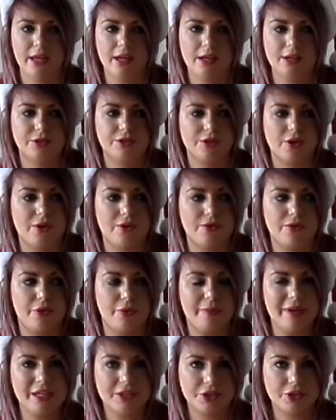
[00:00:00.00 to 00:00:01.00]
so the
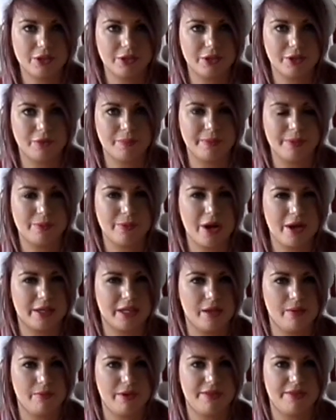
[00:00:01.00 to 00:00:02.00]
mixture that you'll be
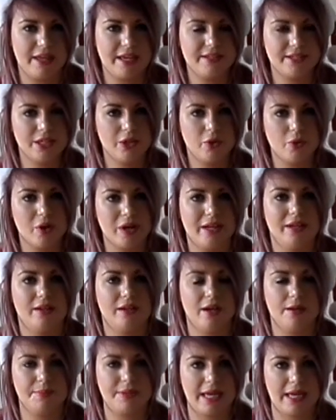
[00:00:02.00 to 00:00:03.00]
working with isn't quite
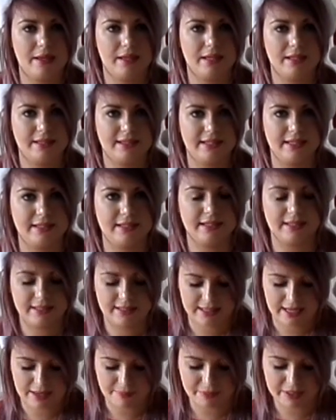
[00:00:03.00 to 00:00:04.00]
cupcake
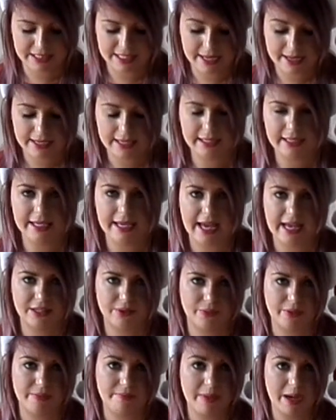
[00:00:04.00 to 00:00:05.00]
consistency, particularly as
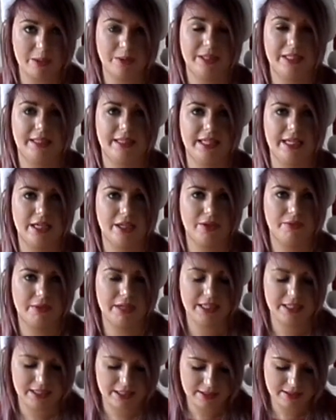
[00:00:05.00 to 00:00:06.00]
we melted the
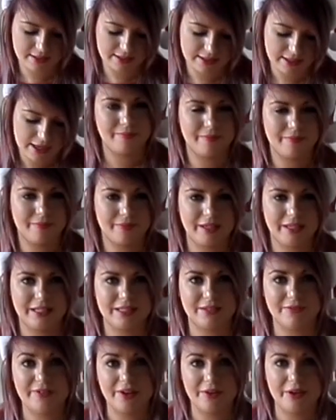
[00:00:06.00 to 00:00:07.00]
ingredients.
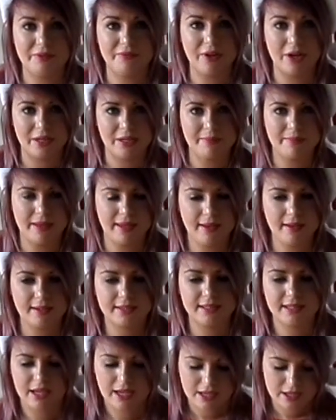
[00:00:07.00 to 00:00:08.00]
It's a very runny
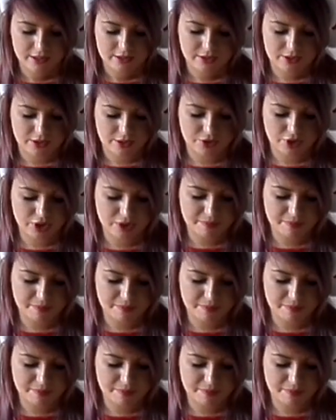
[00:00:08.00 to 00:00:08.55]
mix, so just